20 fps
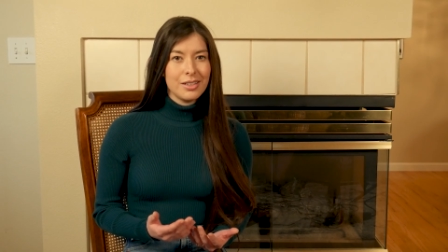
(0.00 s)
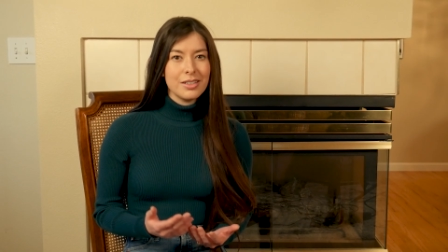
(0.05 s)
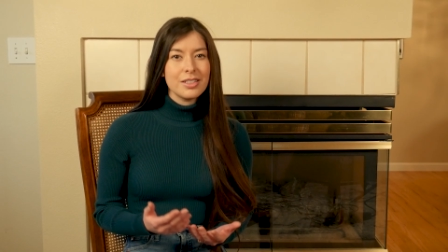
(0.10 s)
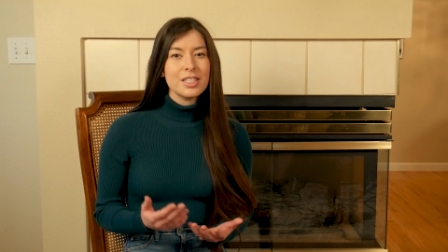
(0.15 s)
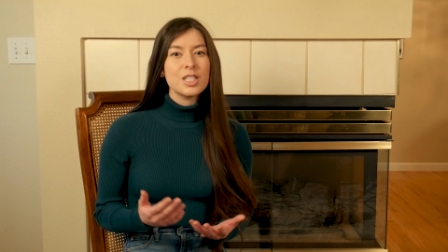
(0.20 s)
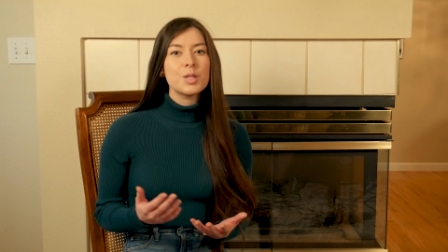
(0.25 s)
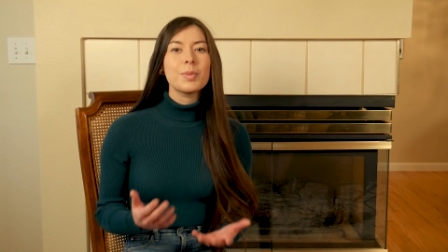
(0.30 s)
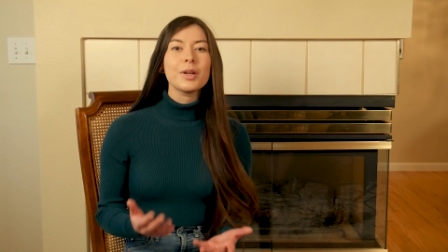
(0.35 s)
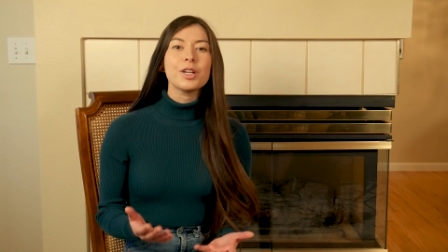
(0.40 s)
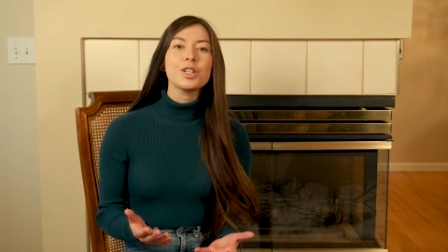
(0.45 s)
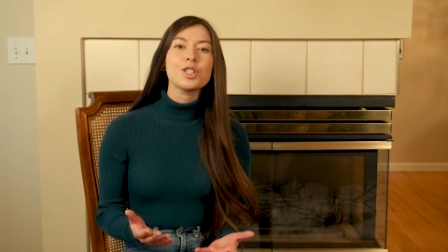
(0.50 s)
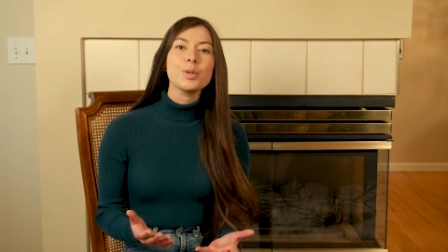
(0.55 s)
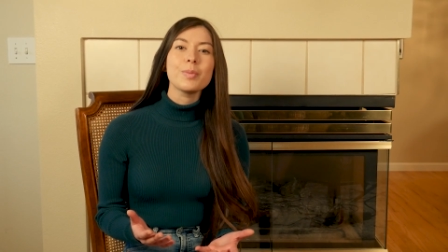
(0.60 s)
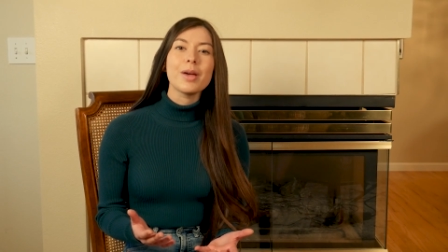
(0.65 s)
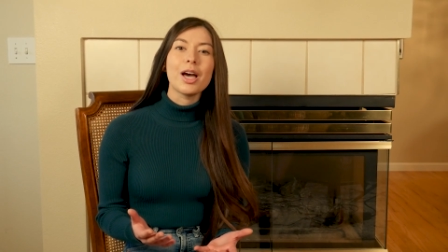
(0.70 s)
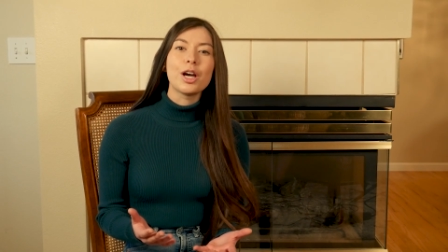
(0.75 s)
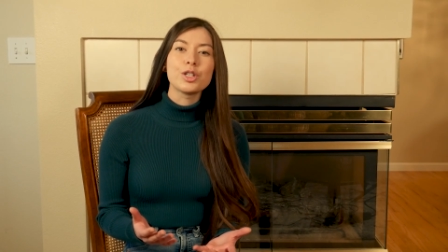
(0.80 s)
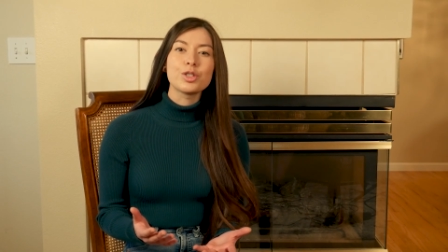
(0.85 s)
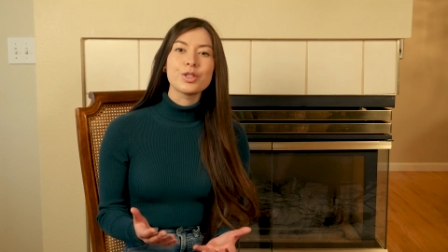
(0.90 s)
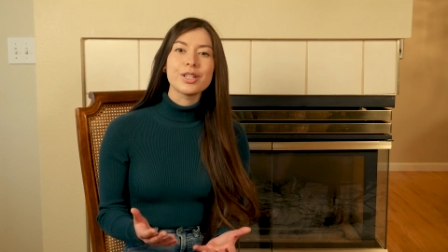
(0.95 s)
Spiritual
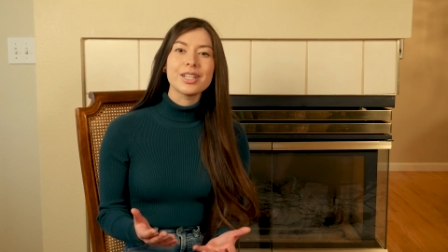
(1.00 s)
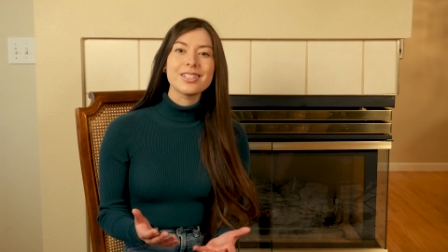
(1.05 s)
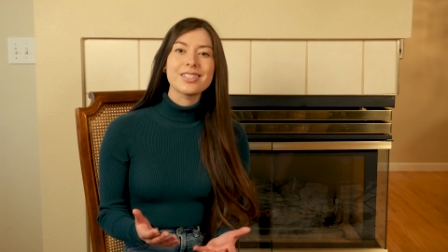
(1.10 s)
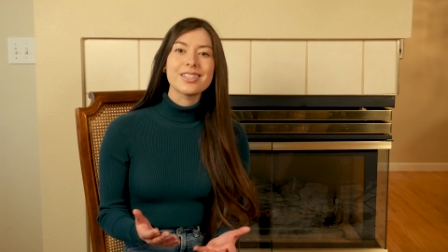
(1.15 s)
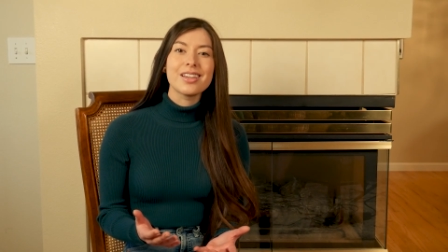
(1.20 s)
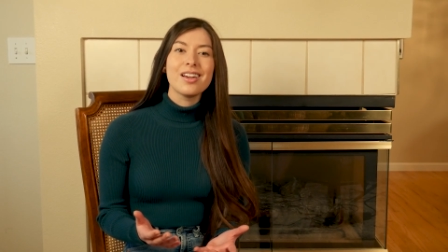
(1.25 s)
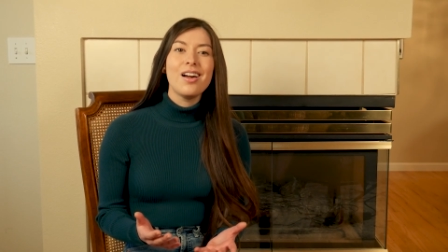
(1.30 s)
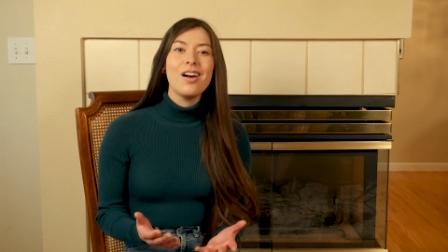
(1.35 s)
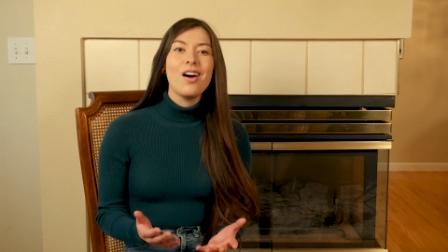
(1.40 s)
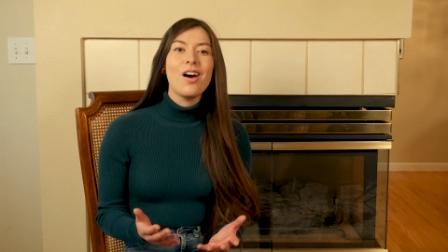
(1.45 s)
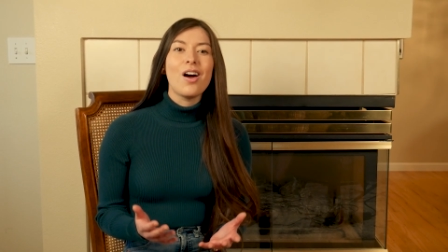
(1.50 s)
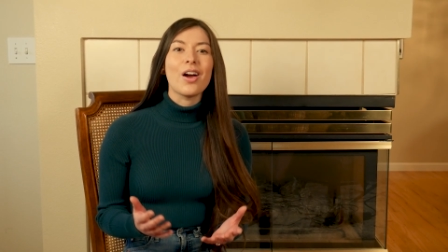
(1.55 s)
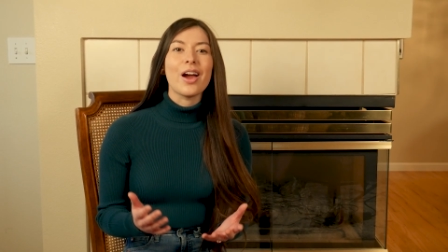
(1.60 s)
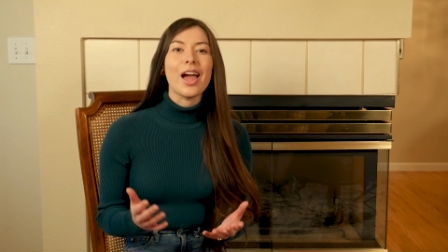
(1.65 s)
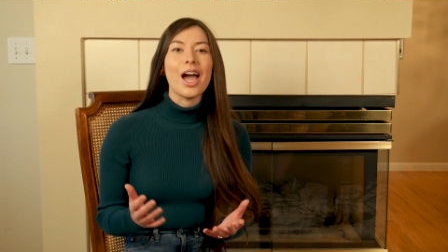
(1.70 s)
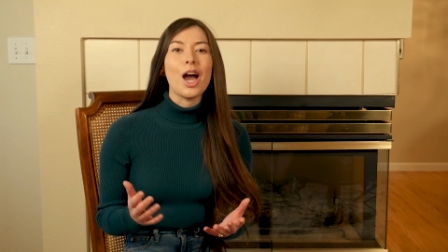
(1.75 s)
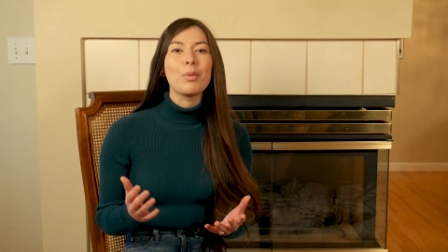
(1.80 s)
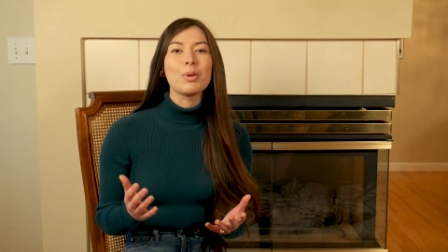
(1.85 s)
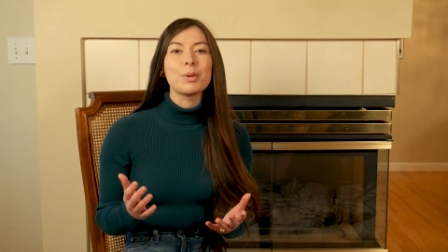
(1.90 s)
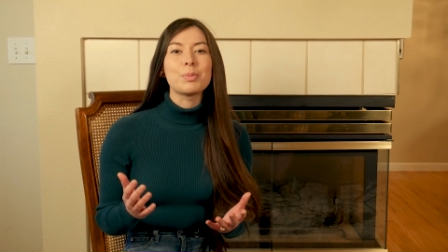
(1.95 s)
boundaries are
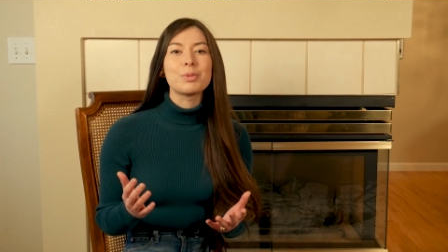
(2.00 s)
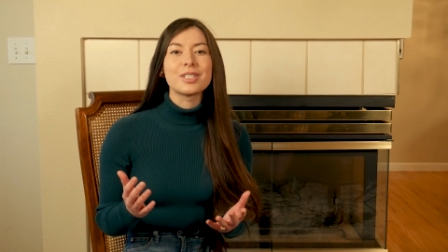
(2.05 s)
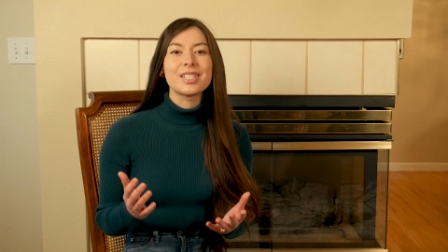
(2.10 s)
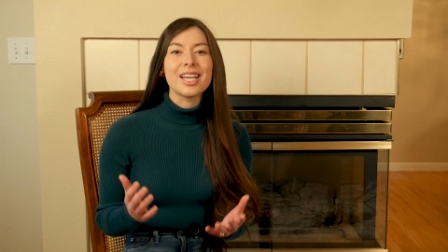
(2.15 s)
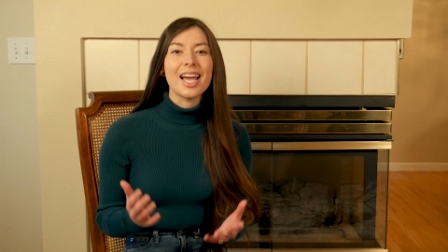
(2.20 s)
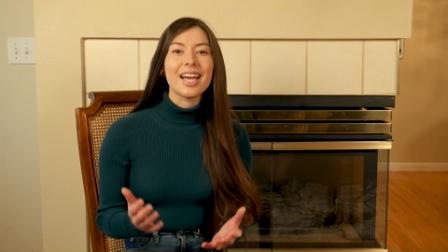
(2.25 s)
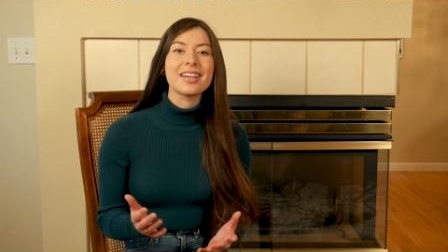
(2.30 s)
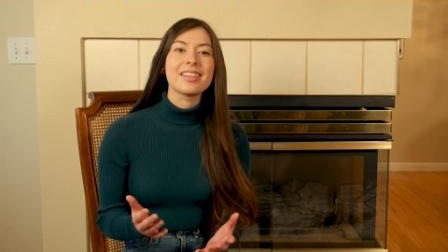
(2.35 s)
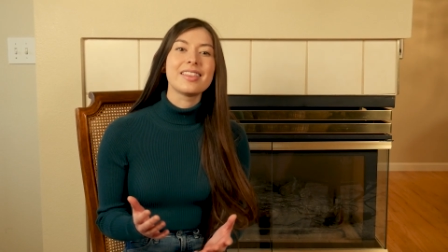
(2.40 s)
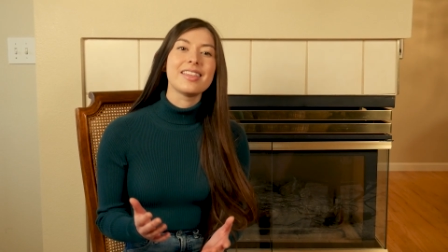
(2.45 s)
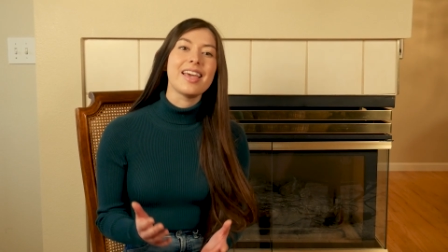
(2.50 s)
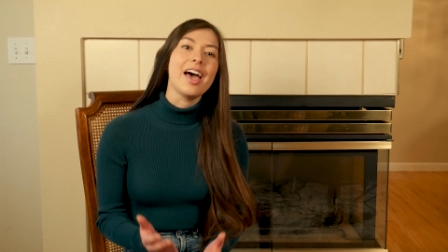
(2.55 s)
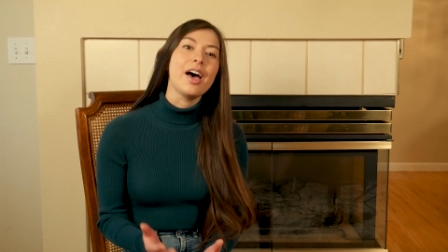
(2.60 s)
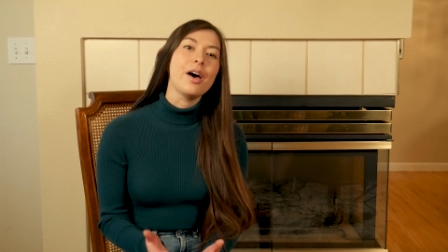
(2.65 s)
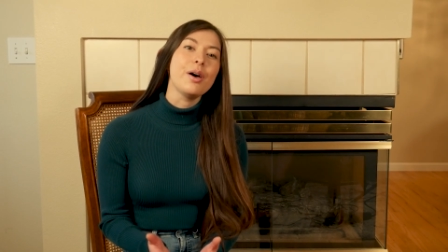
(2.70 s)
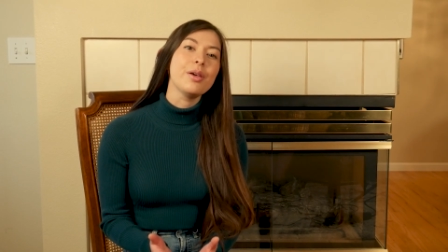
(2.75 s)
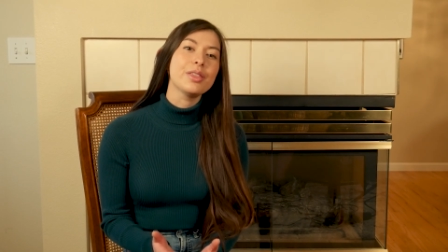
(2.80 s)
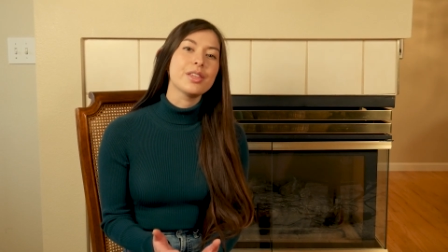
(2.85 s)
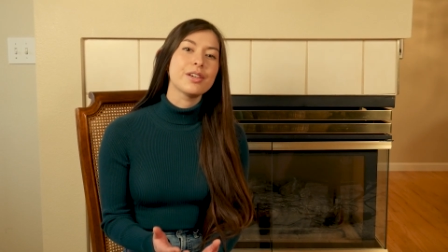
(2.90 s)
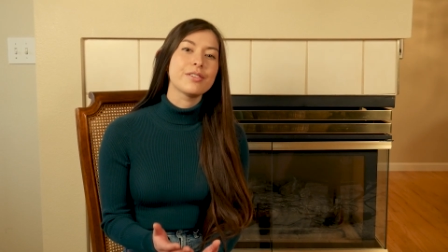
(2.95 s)
how we protect the
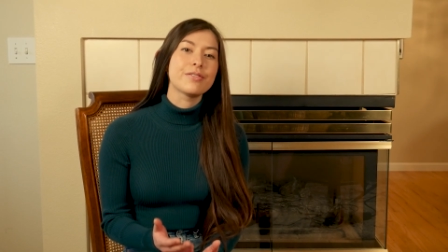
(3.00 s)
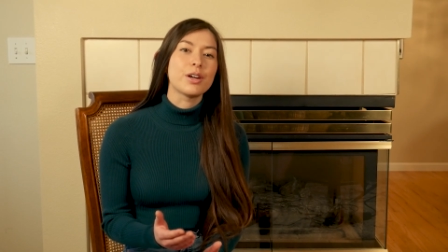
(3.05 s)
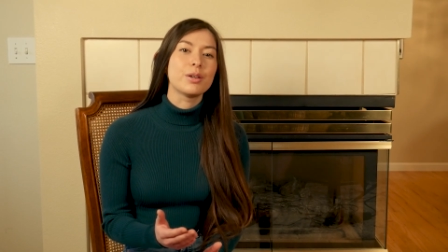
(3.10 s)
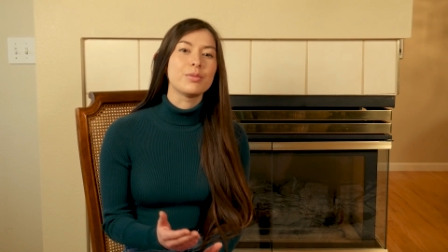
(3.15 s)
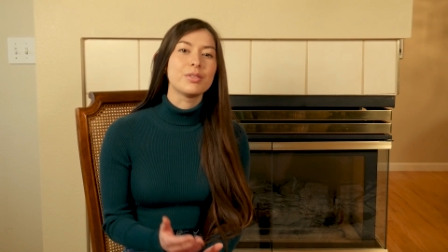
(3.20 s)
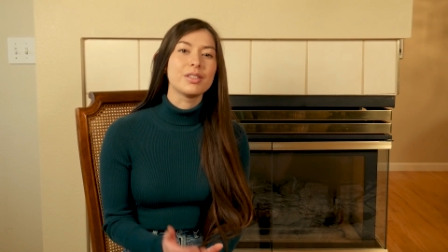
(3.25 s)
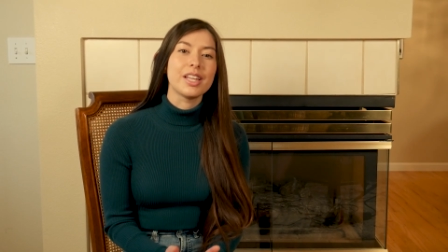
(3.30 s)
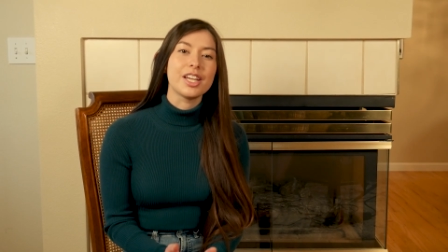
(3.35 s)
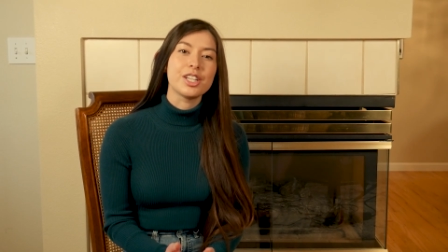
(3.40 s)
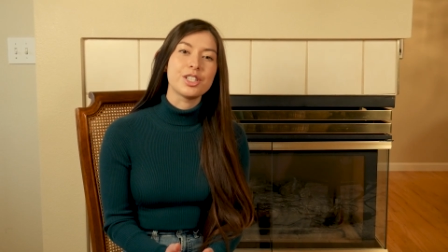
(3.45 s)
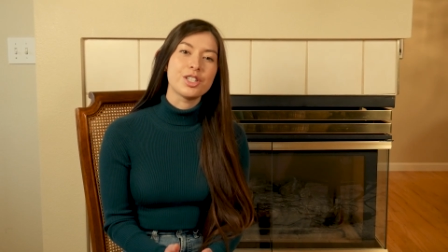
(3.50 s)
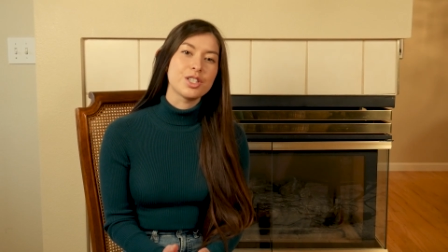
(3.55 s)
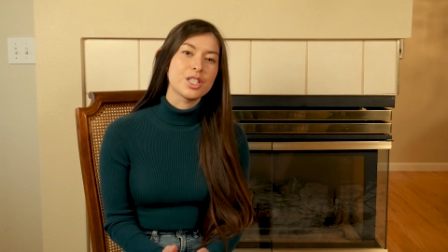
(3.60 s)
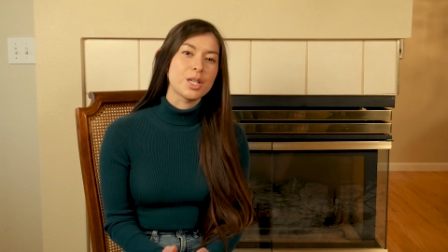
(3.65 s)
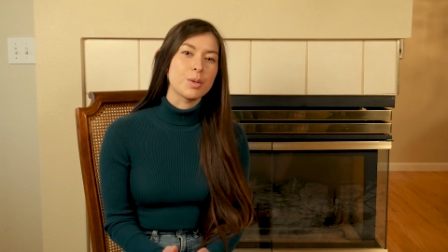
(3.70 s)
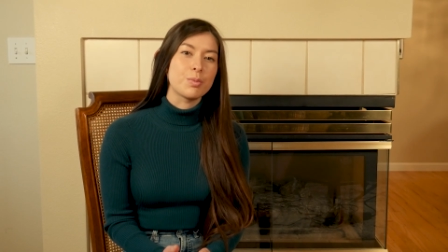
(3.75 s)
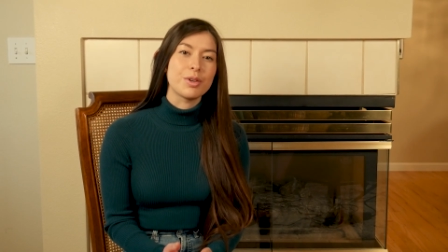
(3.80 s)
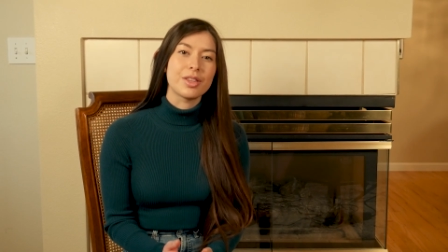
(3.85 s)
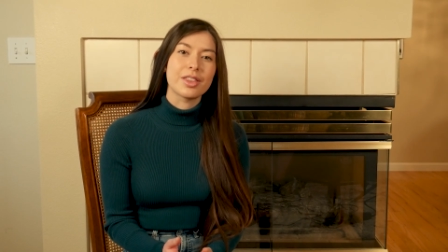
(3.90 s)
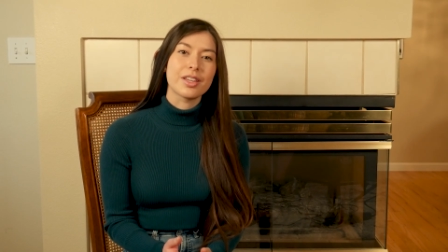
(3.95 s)
health of our
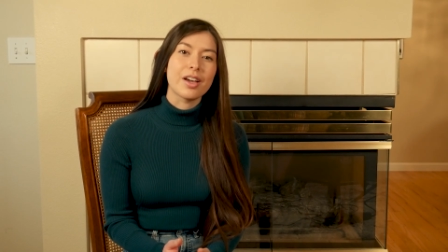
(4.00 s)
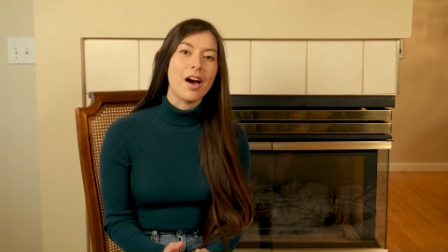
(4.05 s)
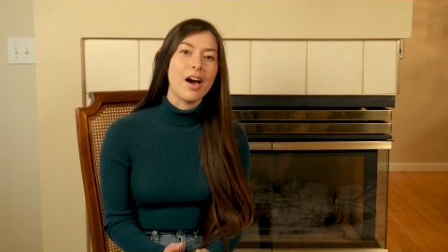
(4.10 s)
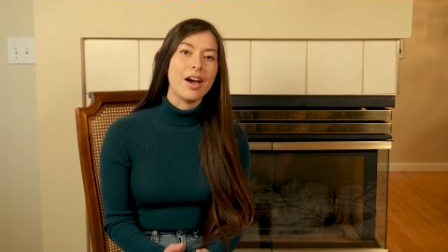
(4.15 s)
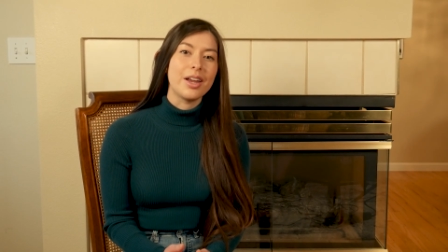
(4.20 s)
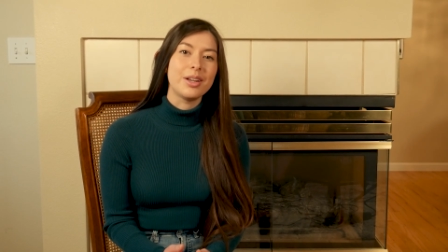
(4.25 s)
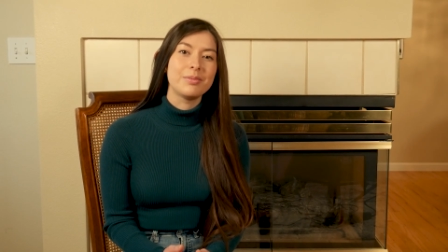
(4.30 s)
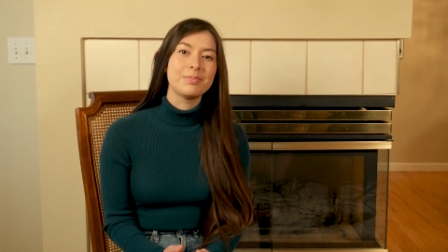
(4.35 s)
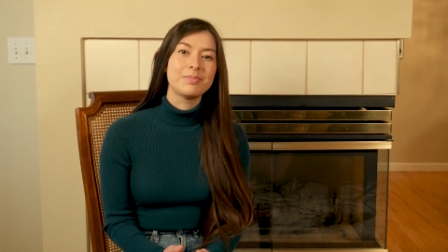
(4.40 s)
relationship with God.